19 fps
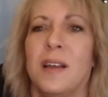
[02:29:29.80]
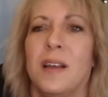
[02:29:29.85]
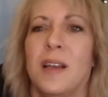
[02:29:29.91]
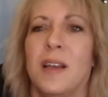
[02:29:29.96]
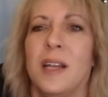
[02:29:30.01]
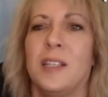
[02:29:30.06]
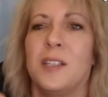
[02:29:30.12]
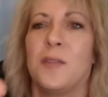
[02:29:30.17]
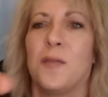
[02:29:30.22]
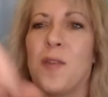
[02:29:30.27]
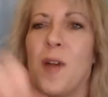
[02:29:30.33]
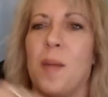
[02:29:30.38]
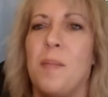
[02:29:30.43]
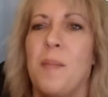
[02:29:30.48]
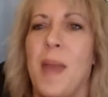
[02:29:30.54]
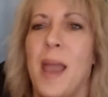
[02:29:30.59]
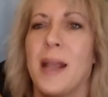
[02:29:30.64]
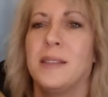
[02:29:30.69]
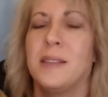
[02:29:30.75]
It's
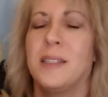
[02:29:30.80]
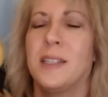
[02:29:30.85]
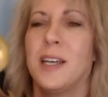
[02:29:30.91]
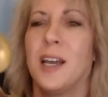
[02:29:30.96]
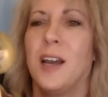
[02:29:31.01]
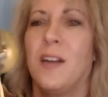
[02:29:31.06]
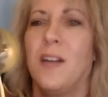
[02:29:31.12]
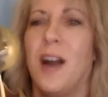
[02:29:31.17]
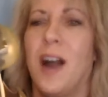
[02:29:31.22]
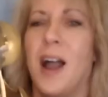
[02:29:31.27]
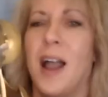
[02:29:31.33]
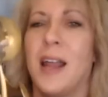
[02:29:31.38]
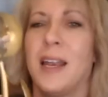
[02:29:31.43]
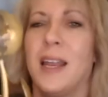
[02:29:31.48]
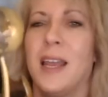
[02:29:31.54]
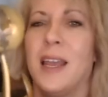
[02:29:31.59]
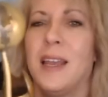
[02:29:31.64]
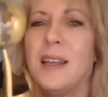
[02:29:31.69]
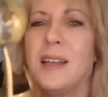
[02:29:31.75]
from Mexico,
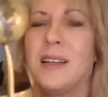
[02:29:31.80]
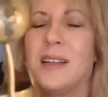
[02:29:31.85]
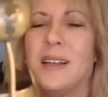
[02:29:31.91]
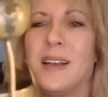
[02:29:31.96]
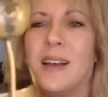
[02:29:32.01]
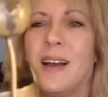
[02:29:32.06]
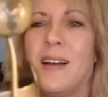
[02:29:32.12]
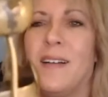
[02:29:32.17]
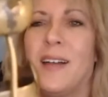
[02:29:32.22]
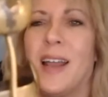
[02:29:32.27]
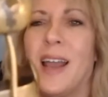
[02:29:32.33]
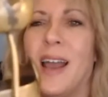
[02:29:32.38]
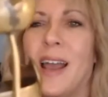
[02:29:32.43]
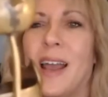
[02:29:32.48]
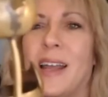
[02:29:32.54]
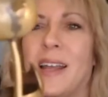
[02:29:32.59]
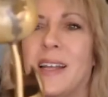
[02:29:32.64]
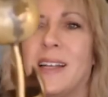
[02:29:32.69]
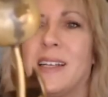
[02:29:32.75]
Heidi.
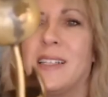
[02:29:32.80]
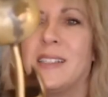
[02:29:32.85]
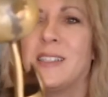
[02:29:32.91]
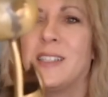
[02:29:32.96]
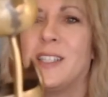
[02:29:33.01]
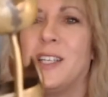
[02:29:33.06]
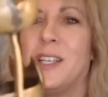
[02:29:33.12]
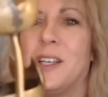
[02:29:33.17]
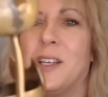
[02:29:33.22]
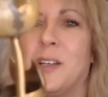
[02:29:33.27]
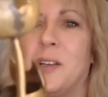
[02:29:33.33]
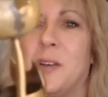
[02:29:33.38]
Okay, it's cute.